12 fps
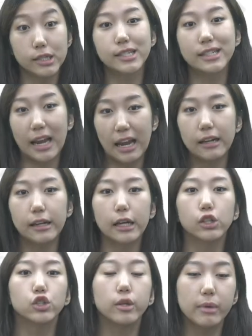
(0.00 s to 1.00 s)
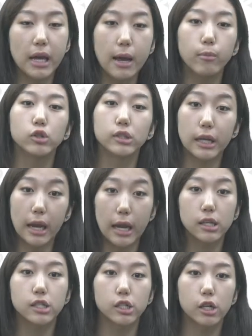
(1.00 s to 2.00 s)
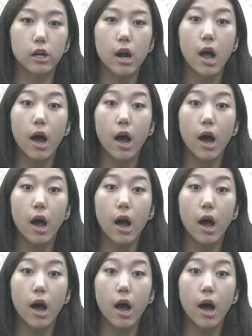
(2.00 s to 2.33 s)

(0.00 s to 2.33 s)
standing to be able to answer